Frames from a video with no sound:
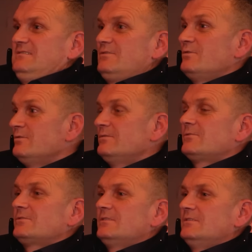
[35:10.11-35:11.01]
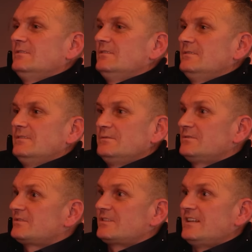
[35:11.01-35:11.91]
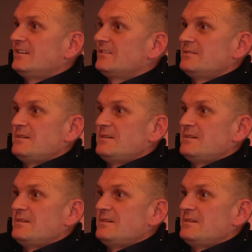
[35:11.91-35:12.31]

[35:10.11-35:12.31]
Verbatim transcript: Two of us. I was scary.